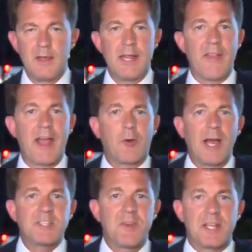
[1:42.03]
Now, that
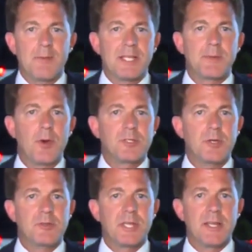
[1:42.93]
crash victim I spoke
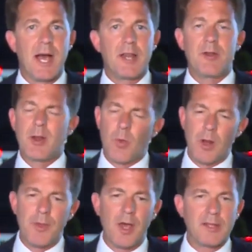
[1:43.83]
to tonight who didn't want
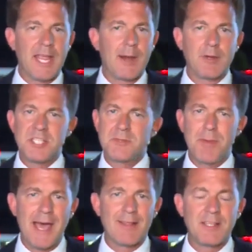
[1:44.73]
to be on camera, she's
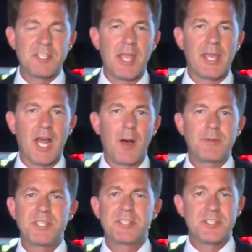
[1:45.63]
badly shaken up
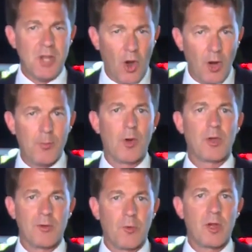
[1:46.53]
and she's just
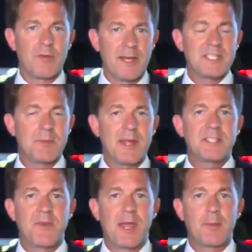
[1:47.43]
heartbroken for Yvette
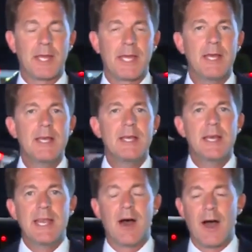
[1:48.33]
Smith's family.
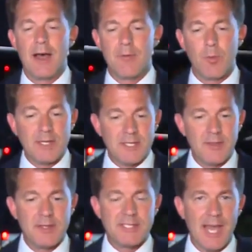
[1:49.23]
Now, I went
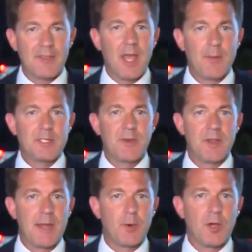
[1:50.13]
to the South Cumminsville
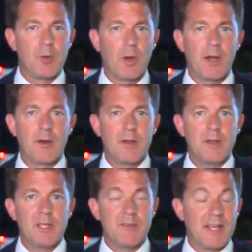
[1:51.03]
neighborhood where
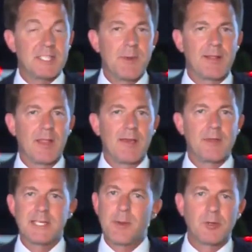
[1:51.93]
Yvette Smith
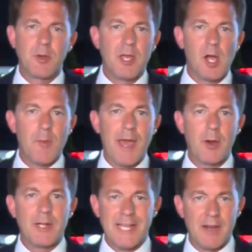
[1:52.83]
lived. I spoke to a young man
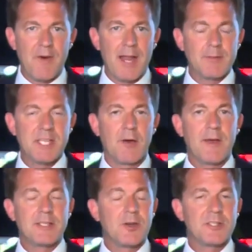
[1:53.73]
who identified himself
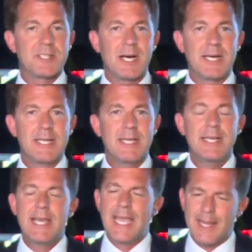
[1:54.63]
as her son.
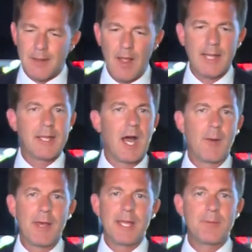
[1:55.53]
He declined
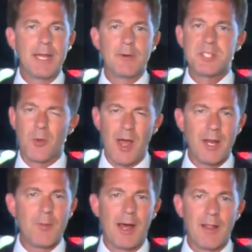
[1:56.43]
comment, but he was
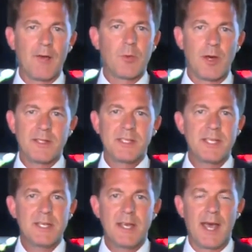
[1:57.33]
surrounded by loved ones
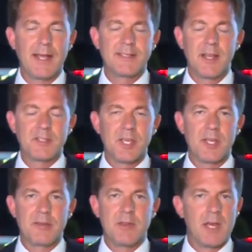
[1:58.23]
at such
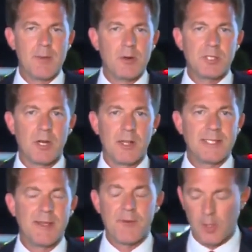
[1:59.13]
an, an, emotionally
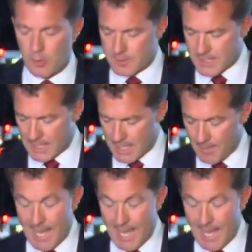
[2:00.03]
difficult time.